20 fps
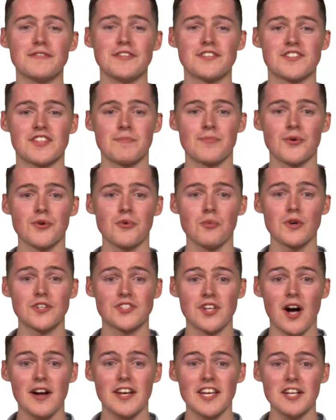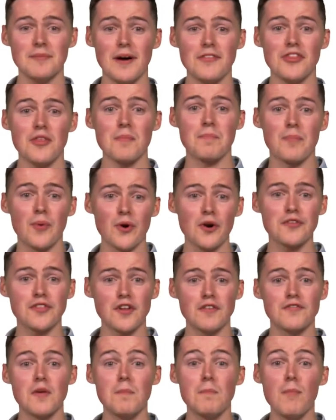of December, we're talking about the birth
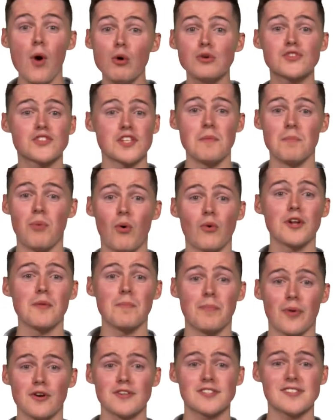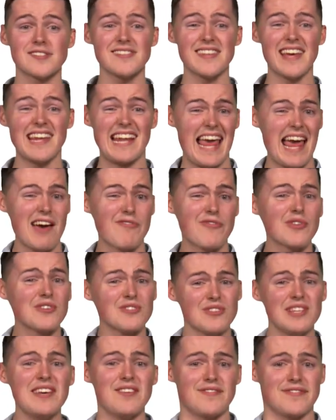of the most important person that
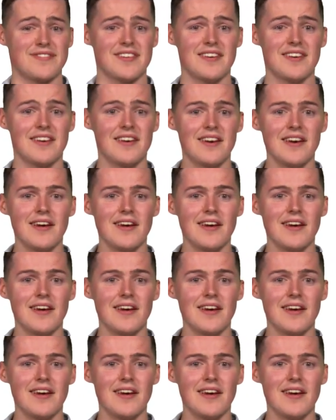ever lived.